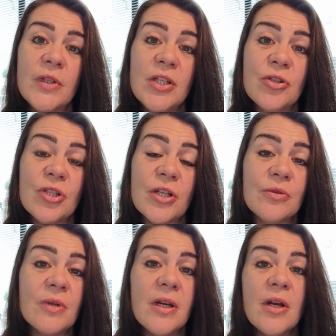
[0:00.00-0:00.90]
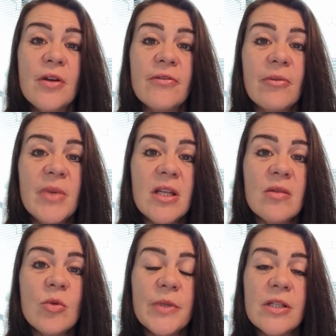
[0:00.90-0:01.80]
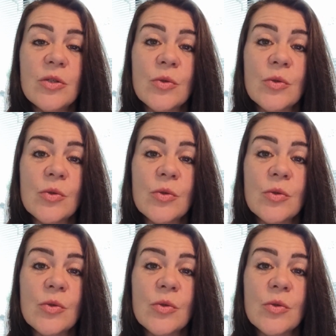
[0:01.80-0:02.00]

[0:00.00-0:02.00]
estrogel for me at the moment.